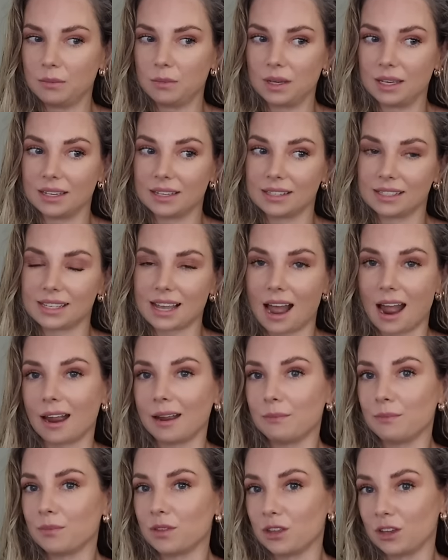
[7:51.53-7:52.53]
because
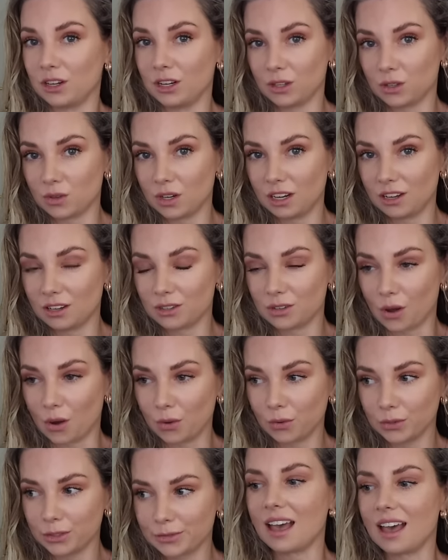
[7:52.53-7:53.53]
I'm 33 years old,